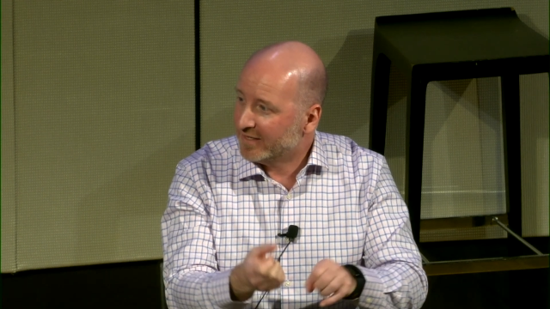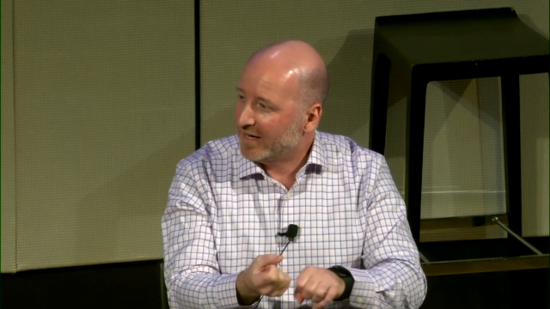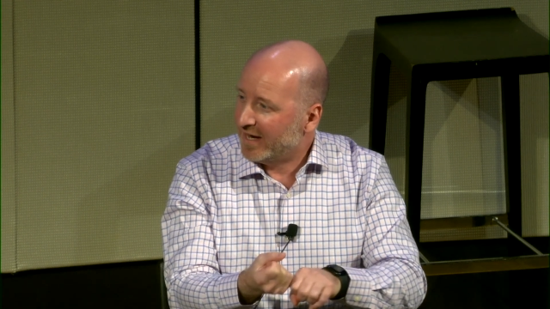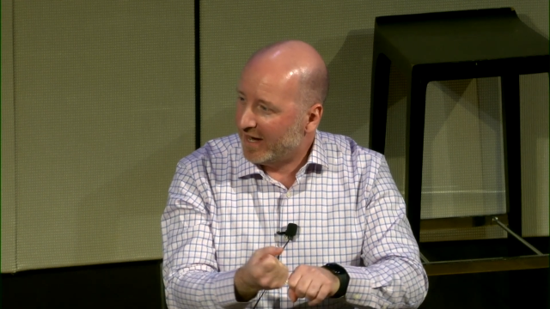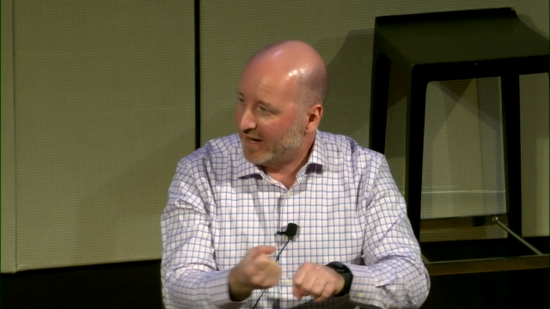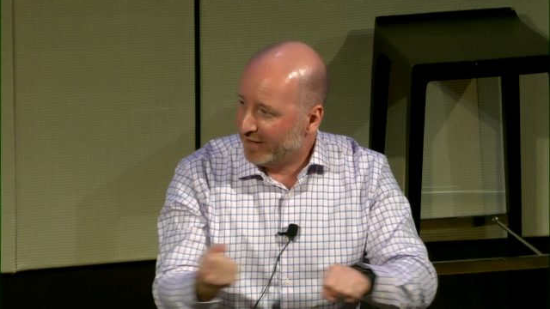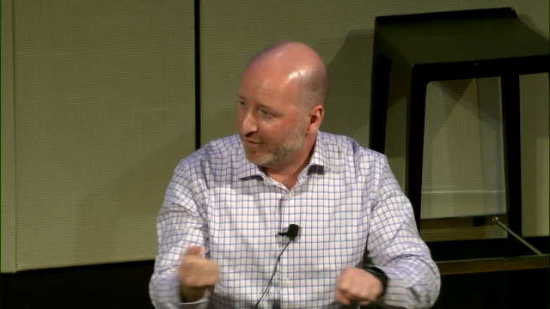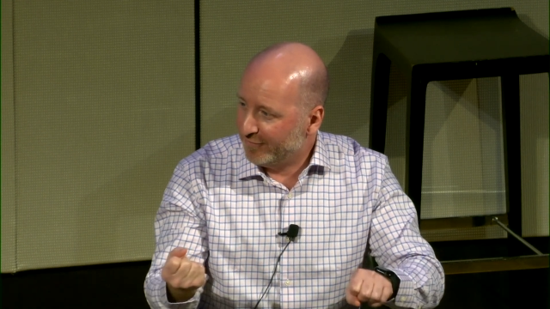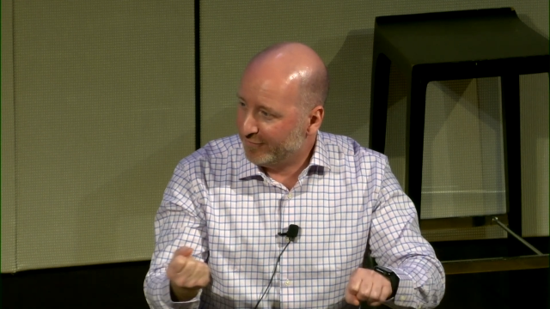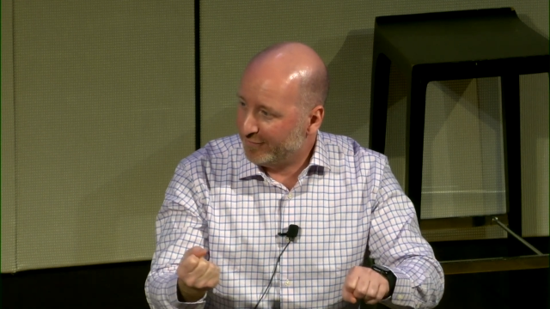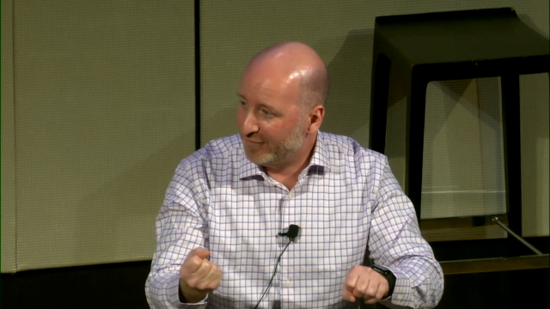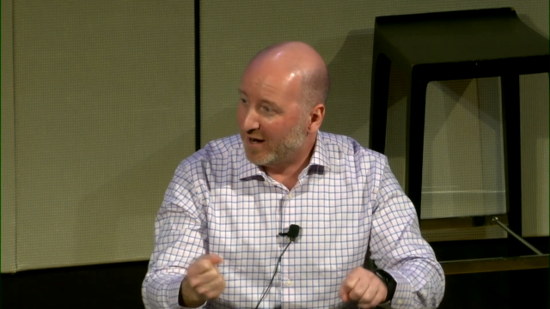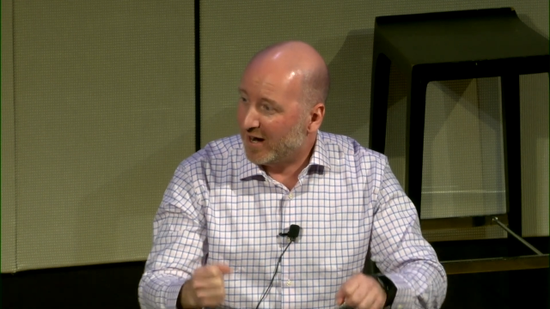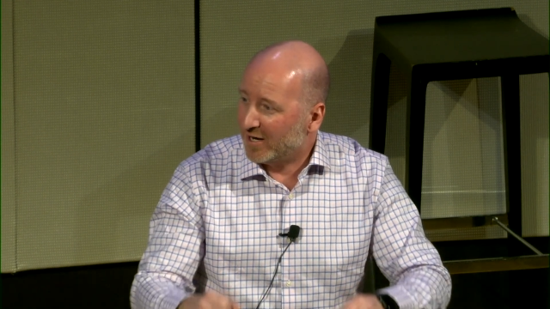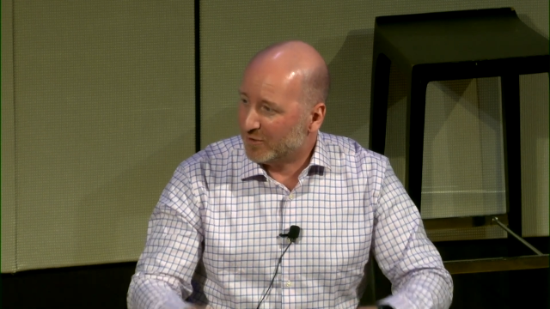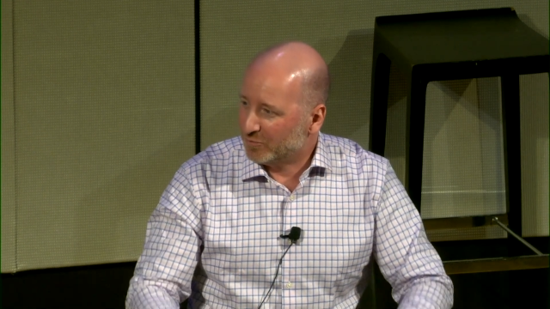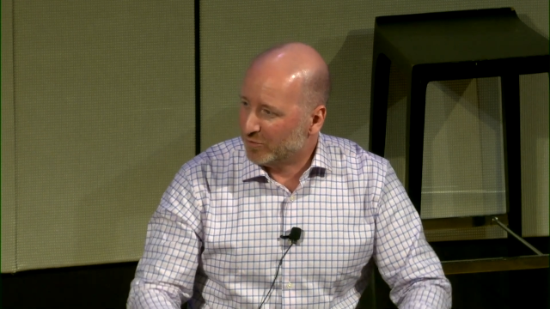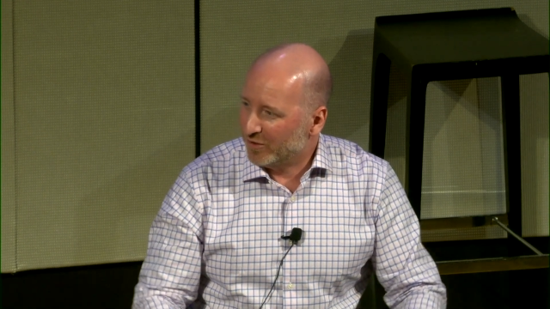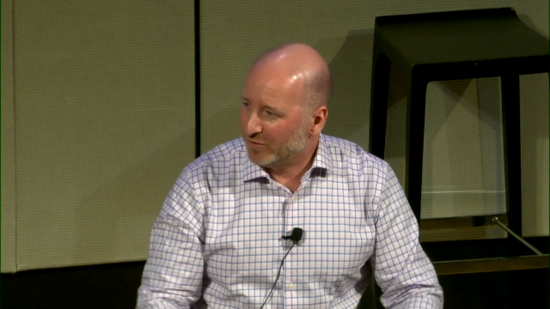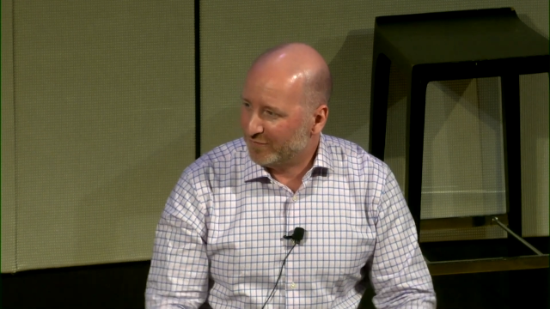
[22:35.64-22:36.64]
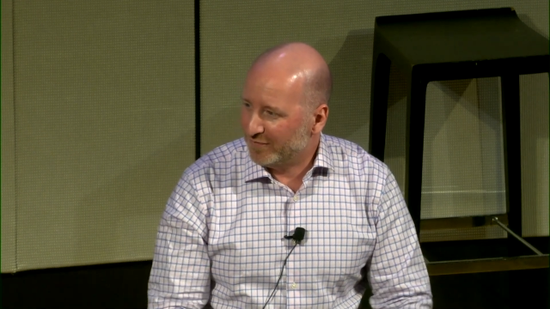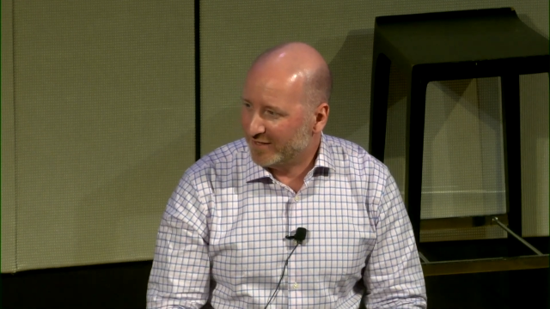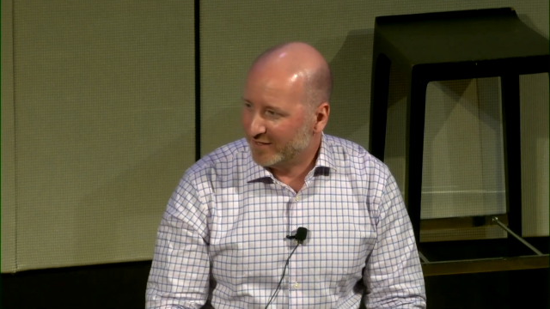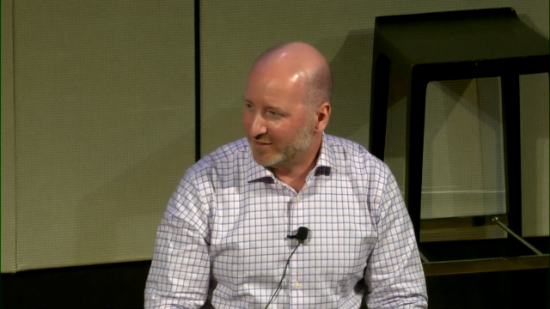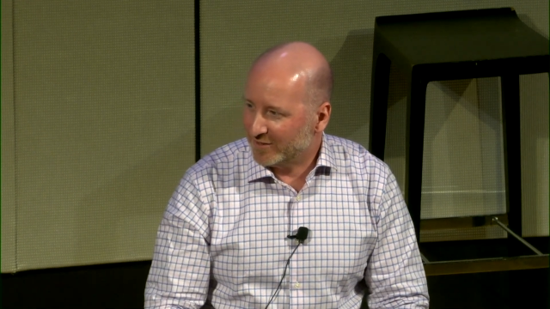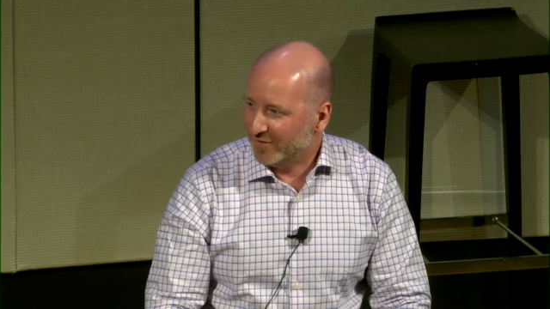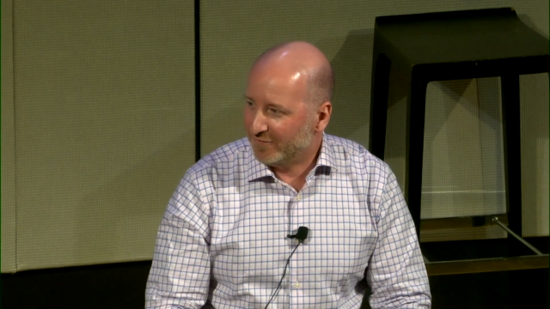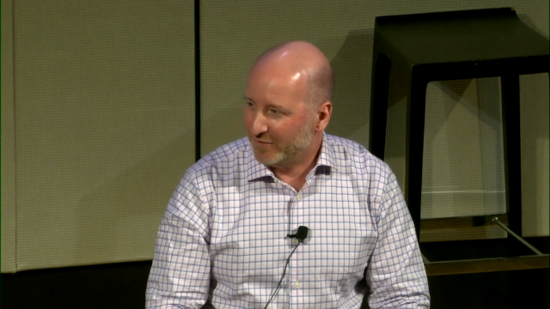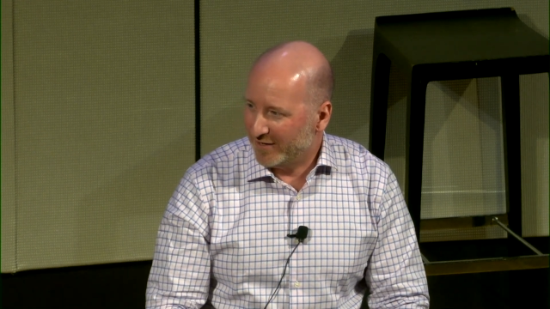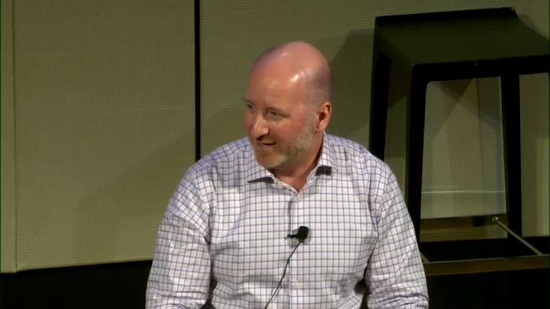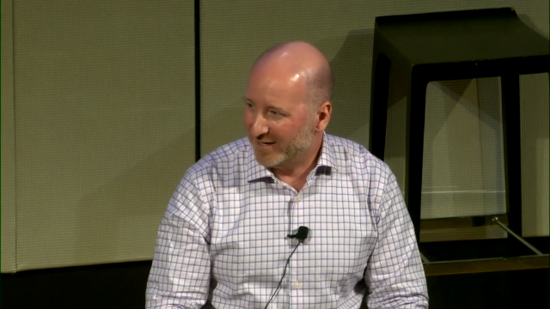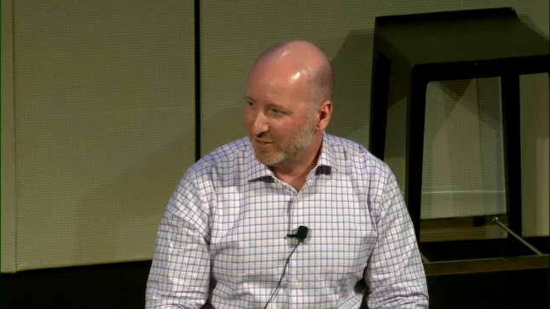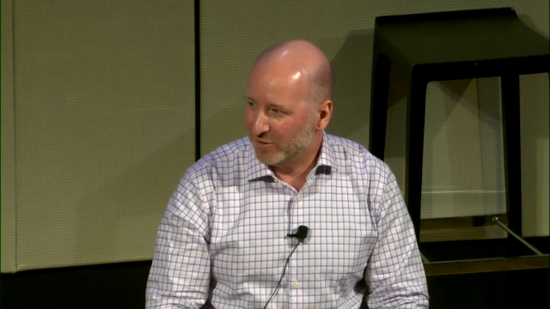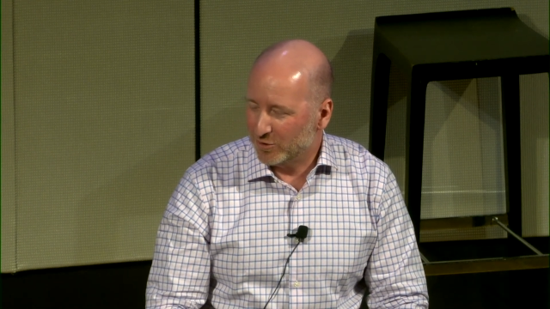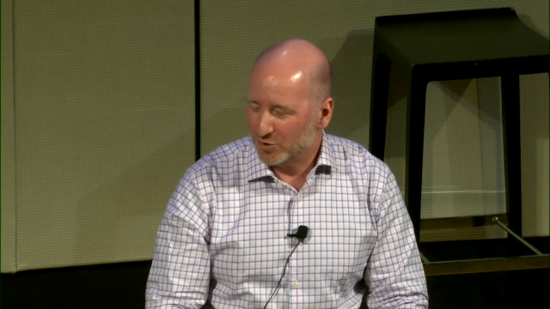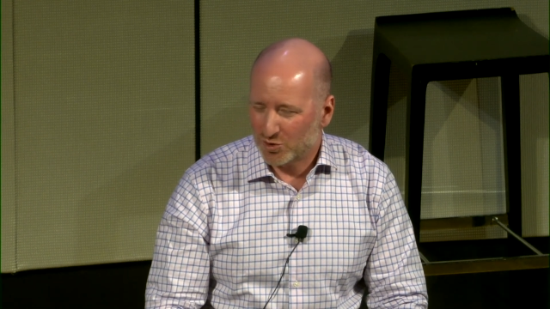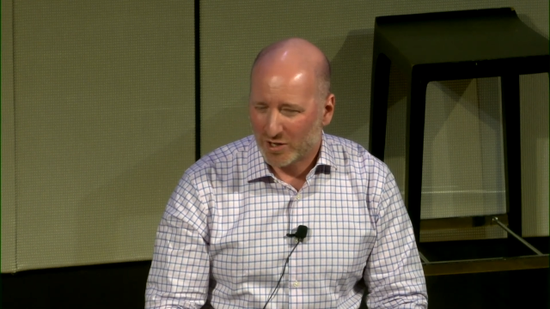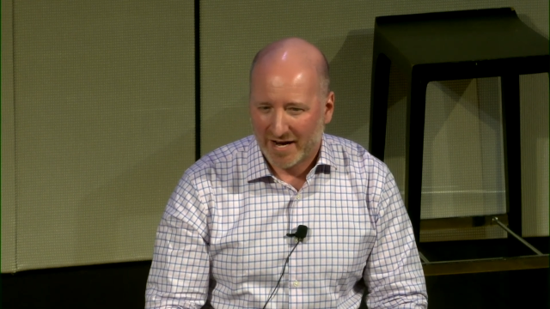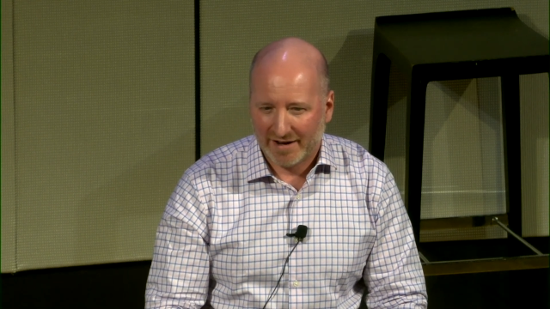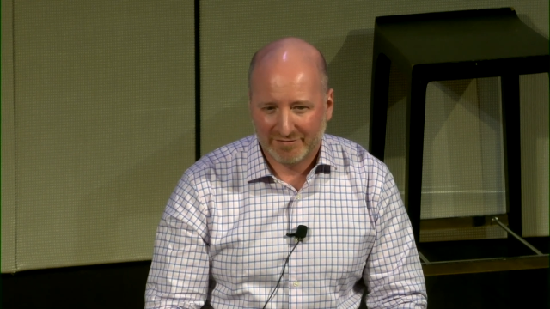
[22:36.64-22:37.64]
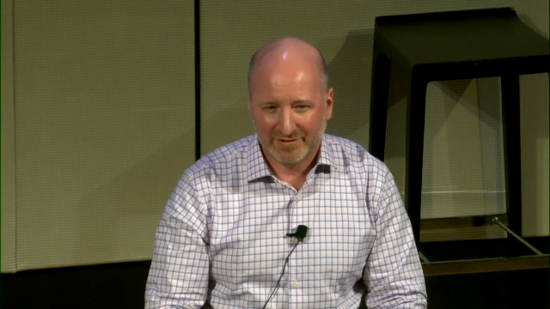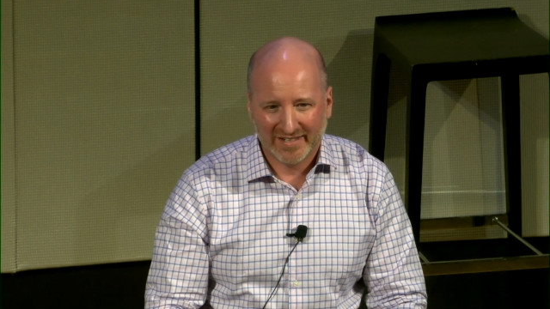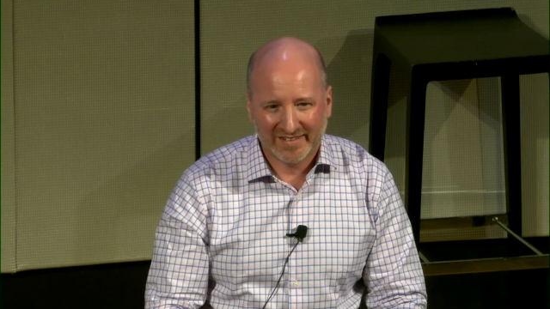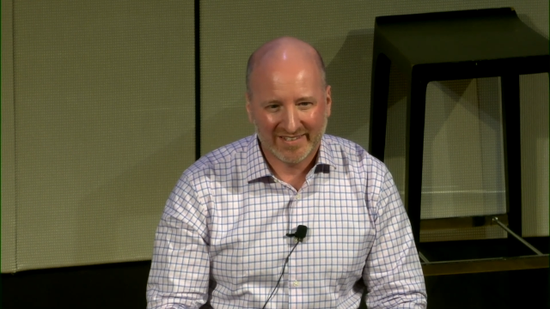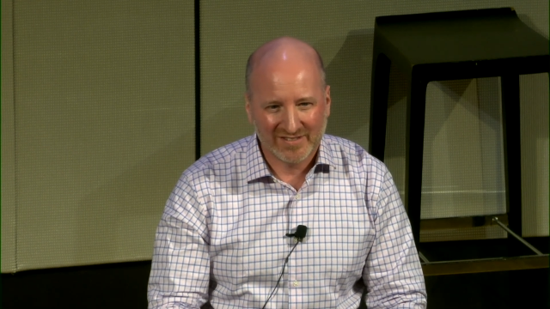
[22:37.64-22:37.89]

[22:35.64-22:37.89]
of on-road vehicular traffic.